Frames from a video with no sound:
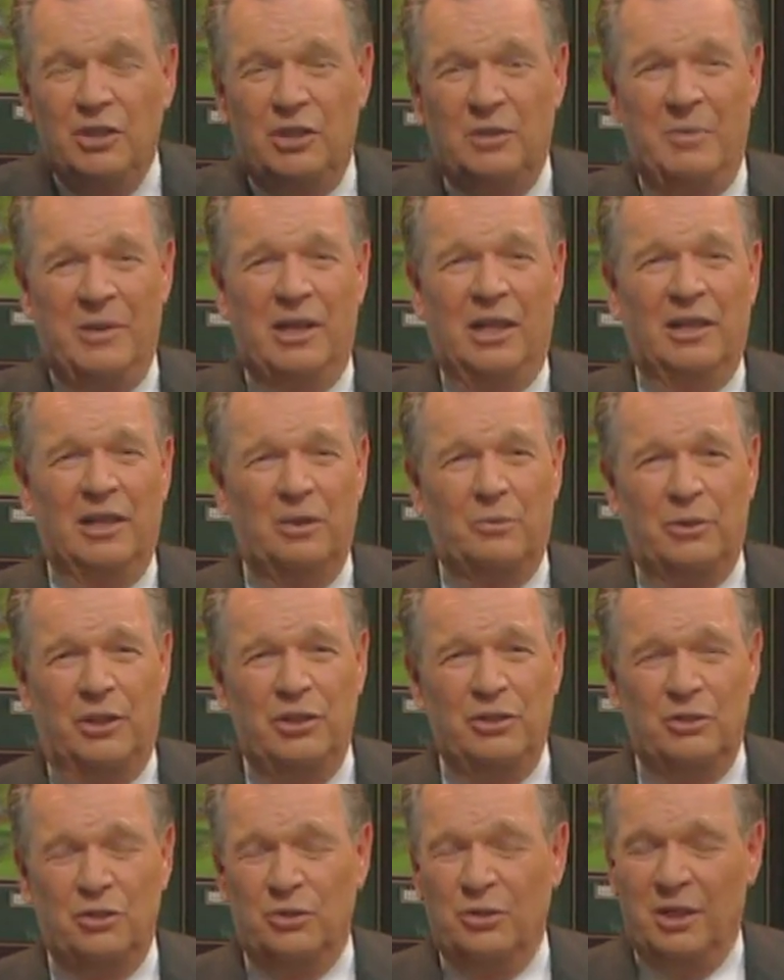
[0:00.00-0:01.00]
You may not like what
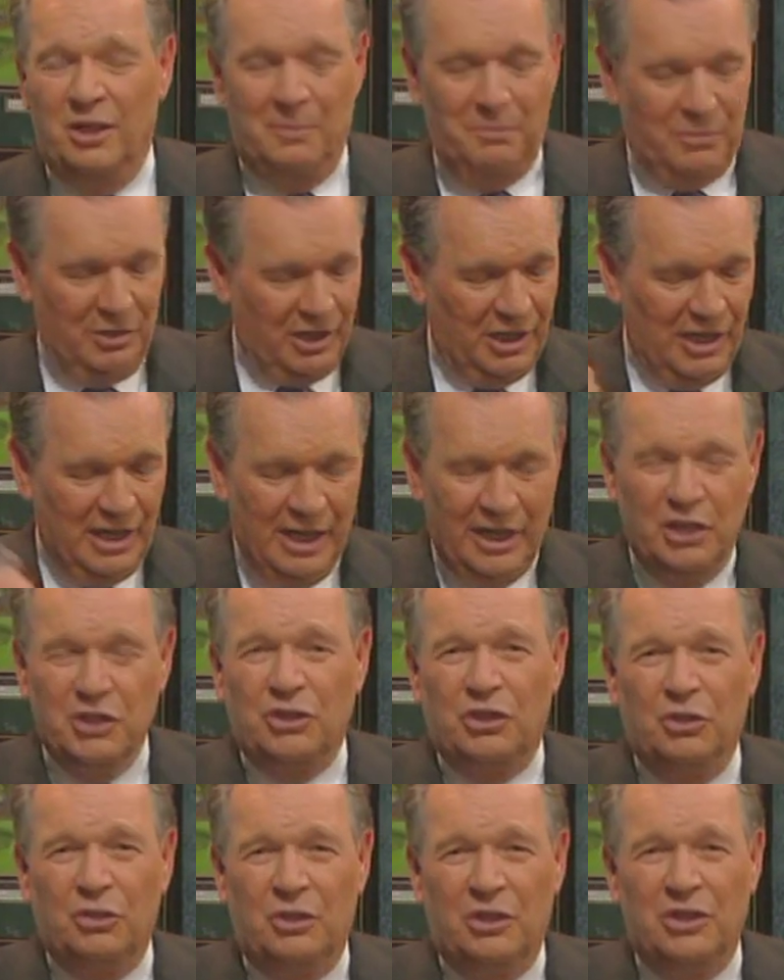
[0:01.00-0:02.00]
I do, but
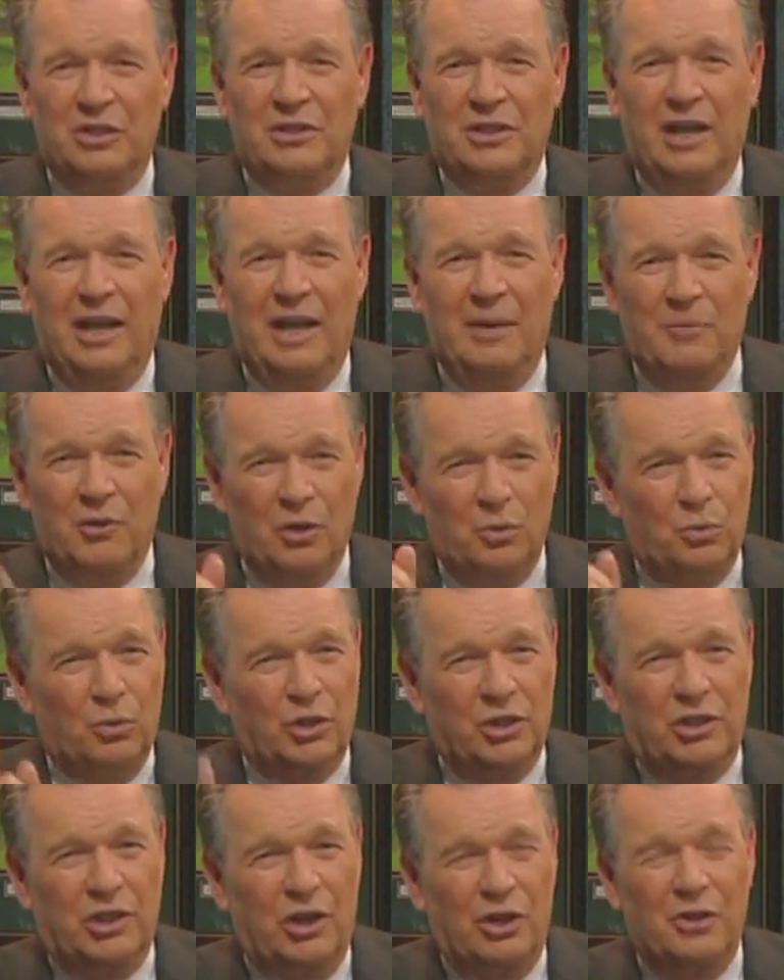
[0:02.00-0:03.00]
honest to goodness, I'm going to
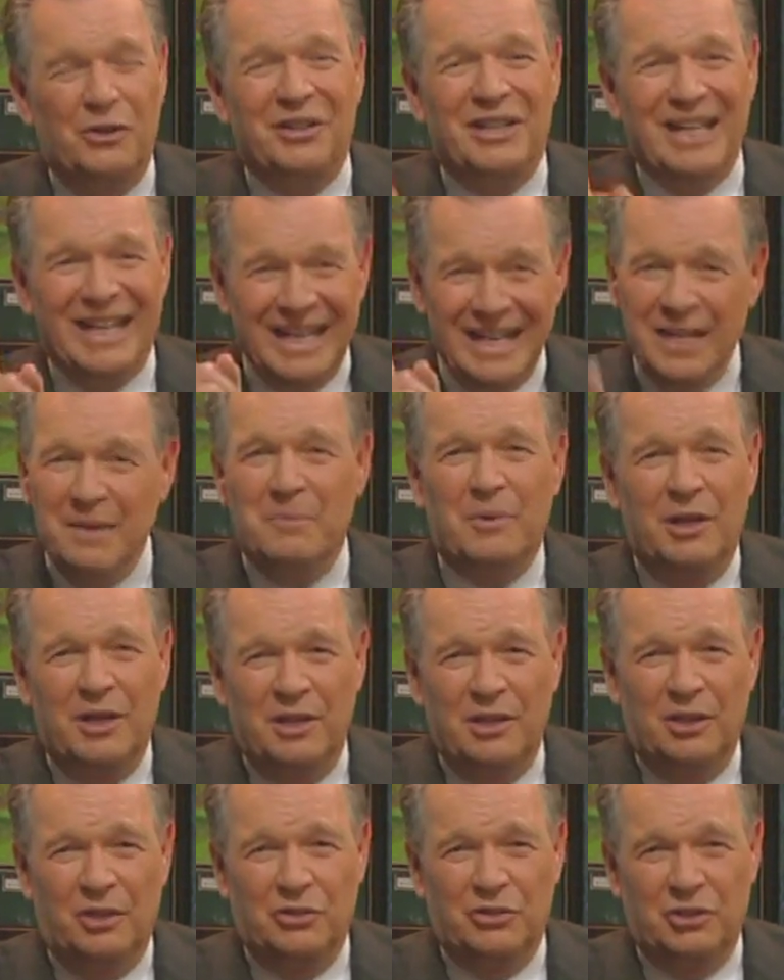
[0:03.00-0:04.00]
work harder than
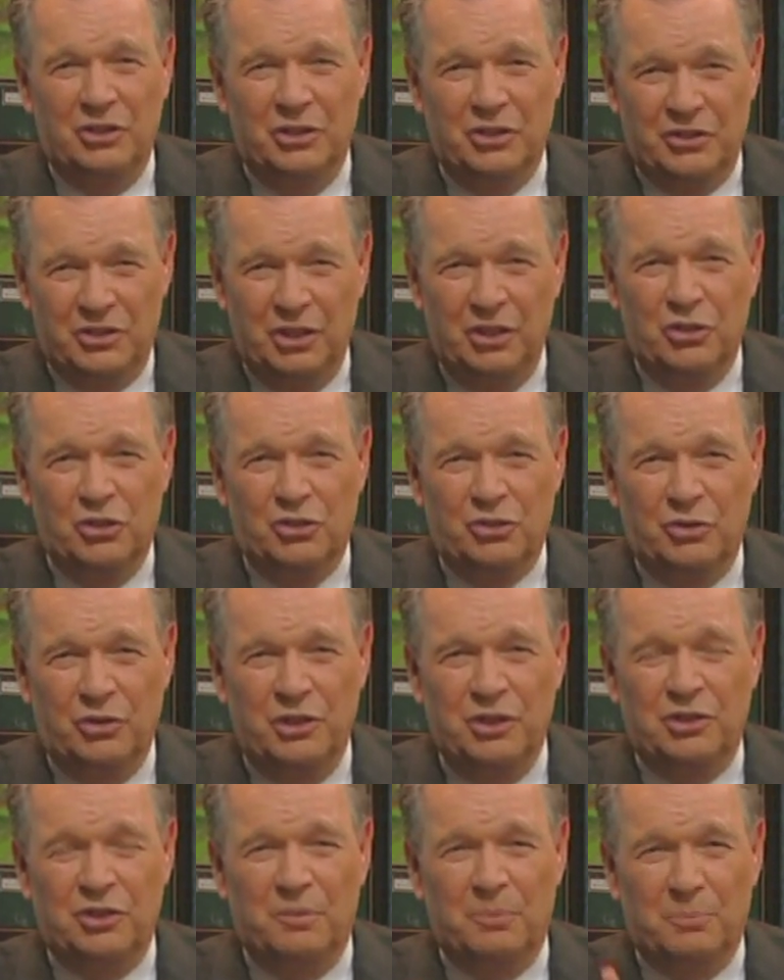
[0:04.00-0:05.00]
anybody else in this
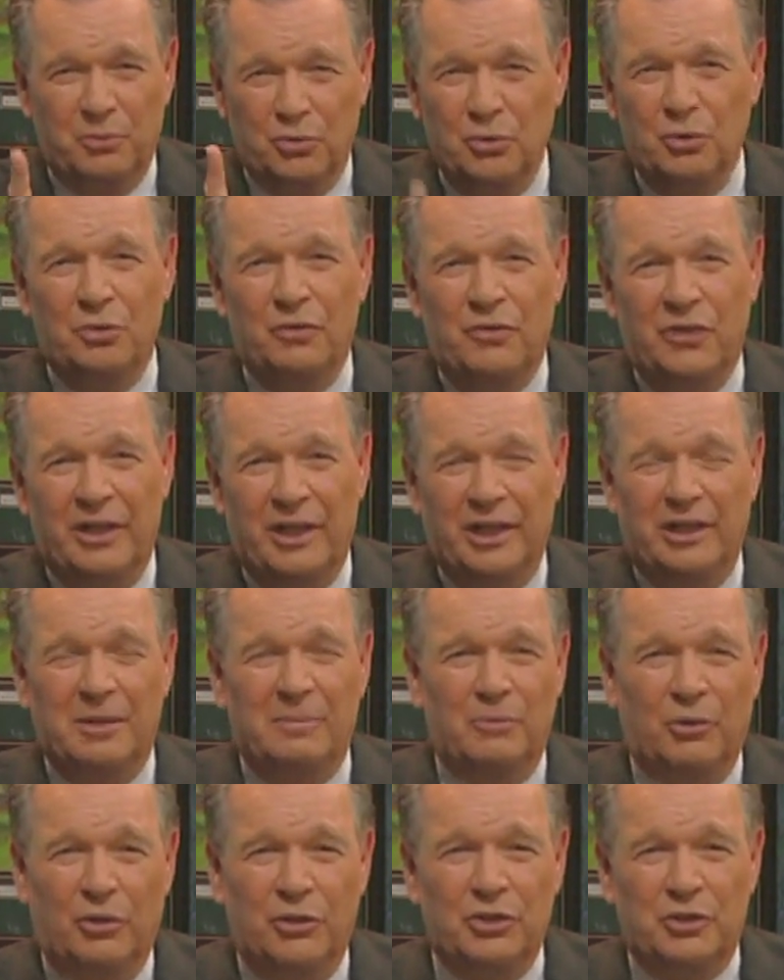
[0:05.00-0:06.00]
industry to prove that I
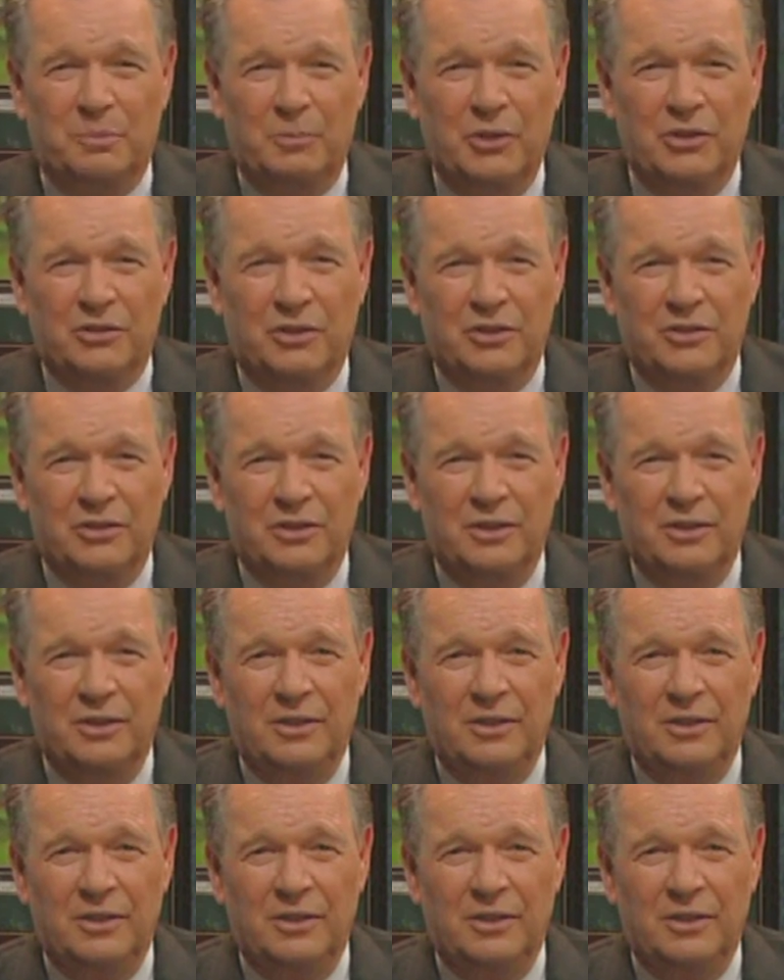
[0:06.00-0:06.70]
can build this business.